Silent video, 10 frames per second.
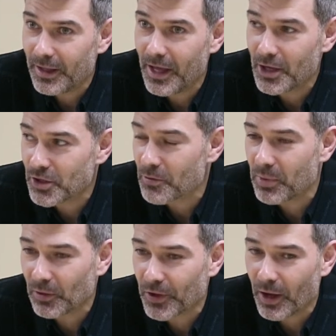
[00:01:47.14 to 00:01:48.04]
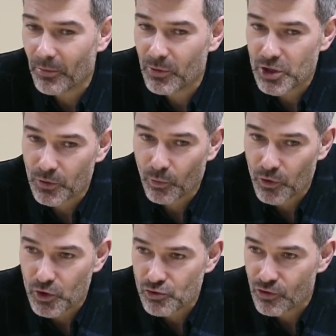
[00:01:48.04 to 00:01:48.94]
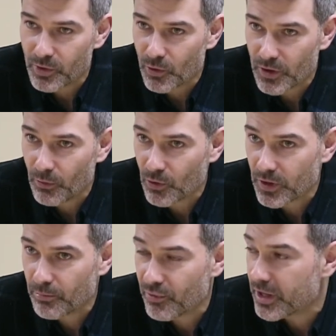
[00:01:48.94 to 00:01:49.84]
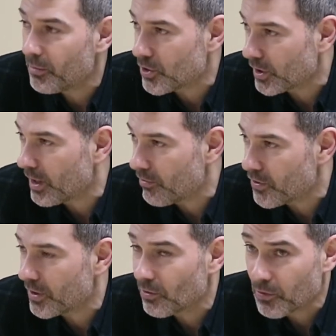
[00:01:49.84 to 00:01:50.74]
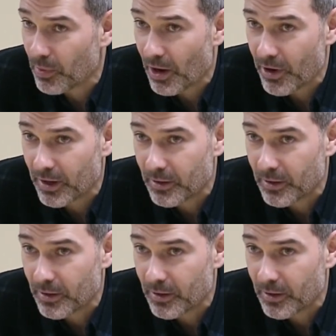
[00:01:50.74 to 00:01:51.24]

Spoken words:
Yeah, it just built up, which wasn't true because I was at pretty much every single sparring.